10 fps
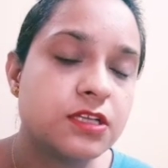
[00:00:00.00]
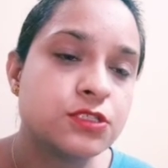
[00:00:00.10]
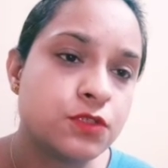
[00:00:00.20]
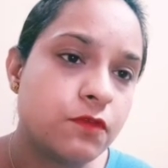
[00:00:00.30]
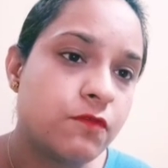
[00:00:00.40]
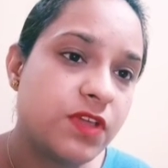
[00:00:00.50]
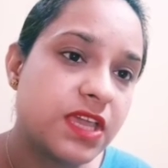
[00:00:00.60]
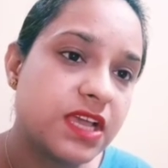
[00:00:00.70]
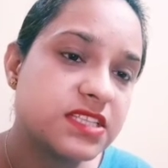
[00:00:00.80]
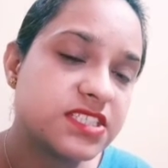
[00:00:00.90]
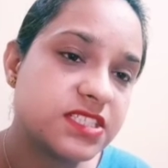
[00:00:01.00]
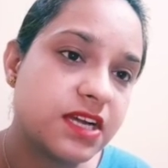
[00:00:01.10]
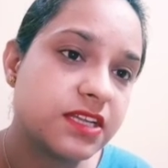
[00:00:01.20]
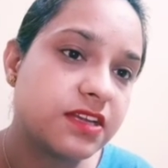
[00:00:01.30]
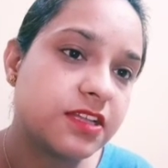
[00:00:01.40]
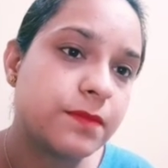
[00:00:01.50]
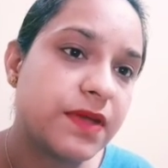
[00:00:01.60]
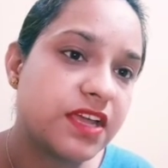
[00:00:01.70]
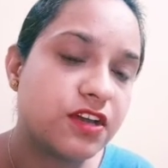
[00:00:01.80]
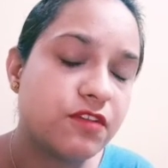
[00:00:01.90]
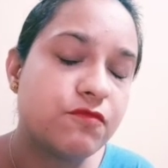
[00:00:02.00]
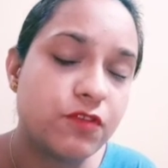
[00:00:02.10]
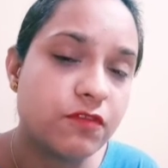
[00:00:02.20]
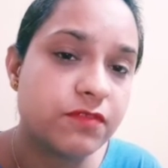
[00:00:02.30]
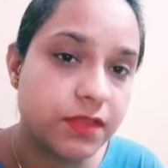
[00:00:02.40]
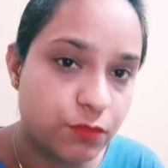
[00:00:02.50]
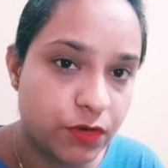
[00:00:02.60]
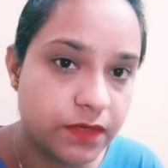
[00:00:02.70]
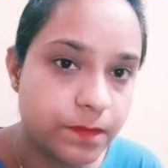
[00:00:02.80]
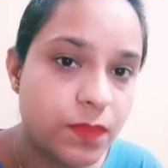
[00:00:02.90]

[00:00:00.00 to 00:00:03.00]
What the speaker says: So we can start another paragraph from 5th point.